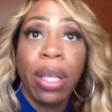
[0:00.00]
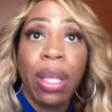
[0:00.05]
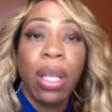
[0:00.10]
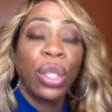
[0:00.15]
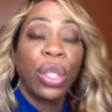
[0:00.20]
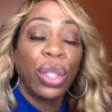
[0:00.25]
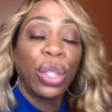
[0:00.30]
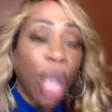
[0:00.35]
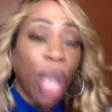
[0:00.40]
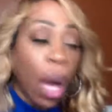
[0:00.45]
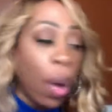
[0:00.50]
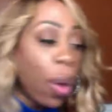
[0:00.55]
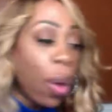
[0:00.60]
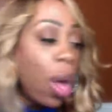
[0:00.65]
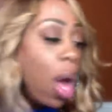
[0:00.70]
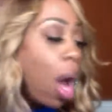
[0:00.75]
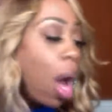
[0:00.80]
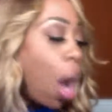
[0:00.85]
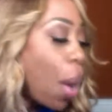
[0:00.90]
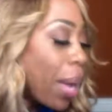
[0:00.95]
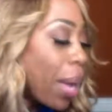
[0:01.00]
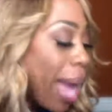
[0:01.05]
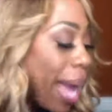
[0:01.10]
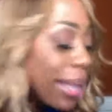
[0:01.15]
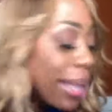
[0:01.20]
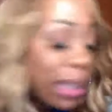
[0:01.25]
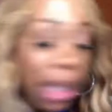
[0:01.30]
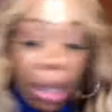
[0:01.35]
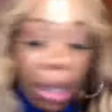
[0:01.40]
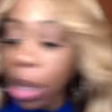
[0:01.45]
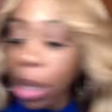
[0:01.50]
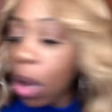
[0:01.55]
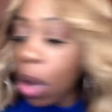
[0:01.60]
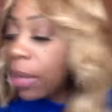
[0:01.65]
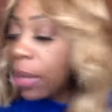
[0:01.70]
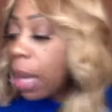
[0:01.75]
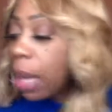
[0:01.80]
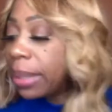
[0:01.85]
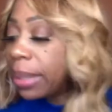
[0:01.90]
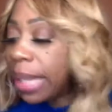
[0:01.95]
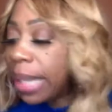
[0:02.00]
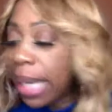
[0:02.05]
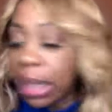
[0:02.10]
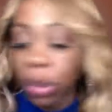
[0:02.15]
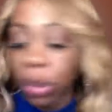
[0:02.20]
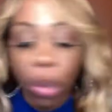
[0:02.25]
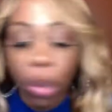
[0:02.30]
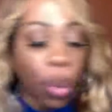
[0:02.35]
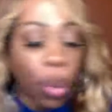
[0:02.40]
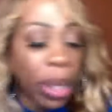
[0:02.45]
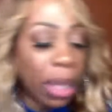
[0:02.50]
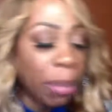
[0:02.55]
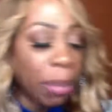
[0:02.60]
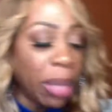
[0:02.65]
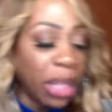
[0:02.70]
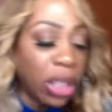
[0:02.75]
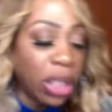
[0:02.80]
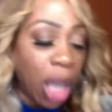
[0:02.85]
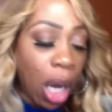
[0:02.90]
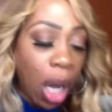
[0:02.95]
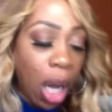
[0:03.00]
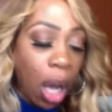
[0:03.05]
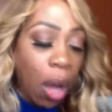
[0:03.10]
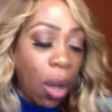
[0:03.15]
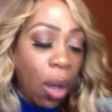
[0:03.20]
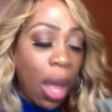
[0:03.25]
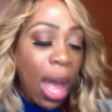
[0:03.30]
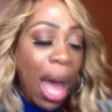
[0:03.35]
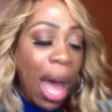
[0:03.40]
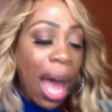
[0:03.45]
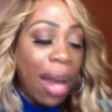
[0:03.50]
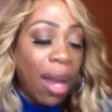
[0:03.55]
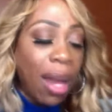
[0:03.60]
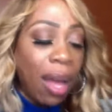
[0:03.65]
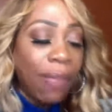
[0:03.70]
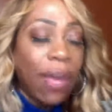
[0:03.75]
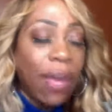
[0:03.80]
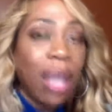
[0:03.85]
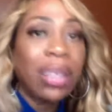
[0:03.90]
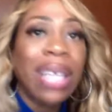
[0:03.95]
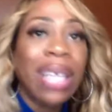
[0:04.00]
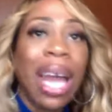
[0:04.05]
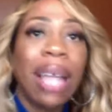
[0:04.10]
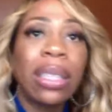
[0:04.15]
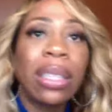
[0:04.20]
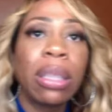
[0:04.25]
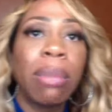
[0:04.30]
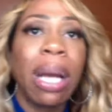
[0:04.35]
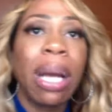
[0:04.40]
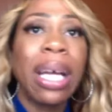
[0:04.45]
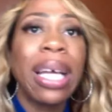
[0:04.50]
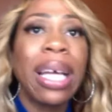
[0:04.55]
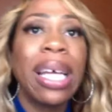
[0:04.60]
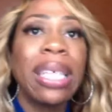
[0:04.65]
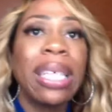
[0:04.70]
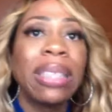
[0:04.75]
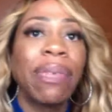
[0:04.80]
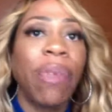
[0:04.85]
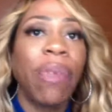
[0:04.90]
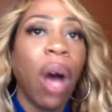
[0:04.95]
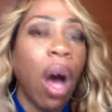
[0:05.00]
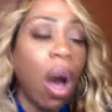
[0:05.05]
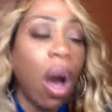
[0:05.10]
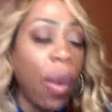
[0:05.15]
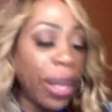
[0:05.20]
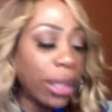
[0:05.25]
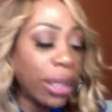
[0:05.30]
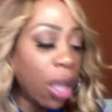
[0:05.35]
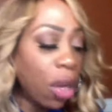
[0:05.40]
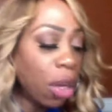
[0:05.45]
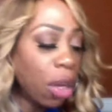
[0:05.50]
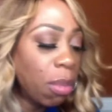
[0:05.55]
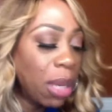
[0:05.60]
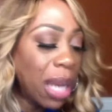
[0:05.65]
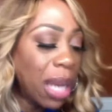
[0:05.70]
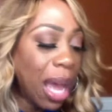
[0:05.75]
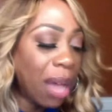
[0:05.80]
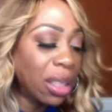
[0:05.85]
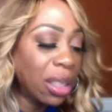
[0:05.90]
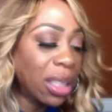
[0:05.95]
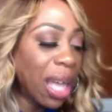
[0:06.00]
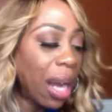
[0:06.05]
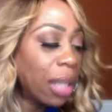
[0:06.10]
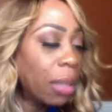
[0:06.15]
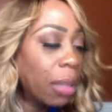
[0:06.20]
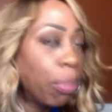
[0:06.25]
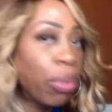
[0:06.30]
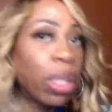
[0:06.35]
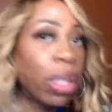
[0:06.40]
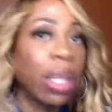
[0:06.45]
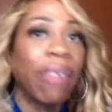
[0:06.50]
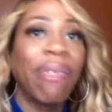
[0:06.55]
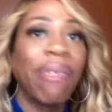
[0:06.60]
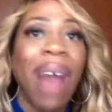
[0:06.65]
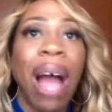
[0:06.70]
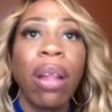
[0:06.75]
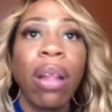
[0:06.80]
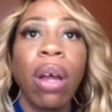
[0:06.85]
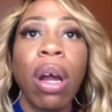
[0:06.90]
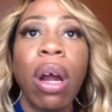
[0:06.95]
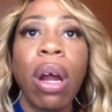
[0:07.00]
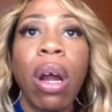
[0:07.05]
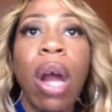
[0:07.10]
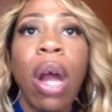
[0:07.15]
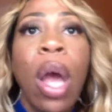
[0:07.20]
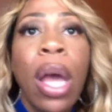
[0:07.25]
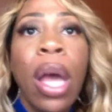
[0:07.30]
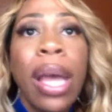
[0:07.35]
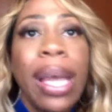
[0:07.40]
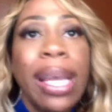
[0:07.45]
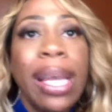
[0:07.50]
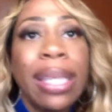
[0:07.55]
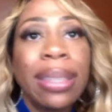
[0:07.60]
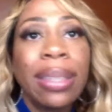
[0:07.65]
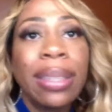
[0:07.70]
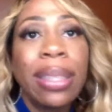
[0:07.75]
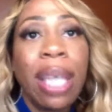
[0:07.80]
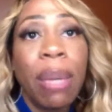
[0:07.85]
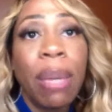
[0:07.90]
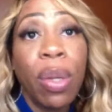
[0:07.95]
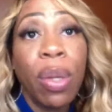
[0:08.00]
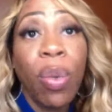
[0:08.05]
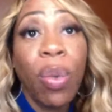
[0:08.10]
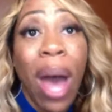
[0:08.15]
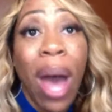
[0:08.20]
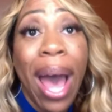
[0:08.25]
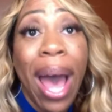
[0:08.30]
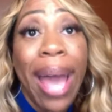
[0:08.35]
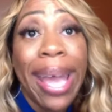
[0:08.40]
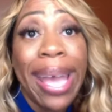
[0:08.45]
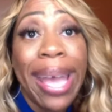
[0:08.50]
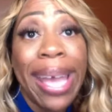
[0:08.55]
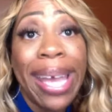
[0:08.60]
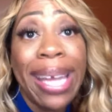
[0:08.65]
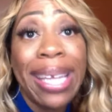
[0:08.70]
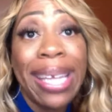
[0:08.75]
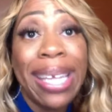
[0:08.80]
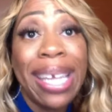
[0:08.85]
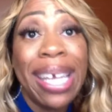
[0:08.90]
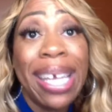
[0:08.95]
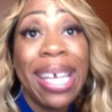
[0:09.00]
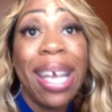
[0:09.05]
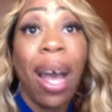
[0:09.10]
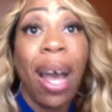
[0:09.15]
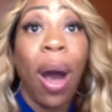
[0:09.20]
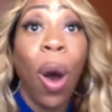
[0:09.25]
So, okay. So let me go over a couple things real quick. I'm going to let y'all go. I love y'all. Shout out to my cousin for always holding me down. Shout out to Brooklyn. Follow her. It's WYNDON.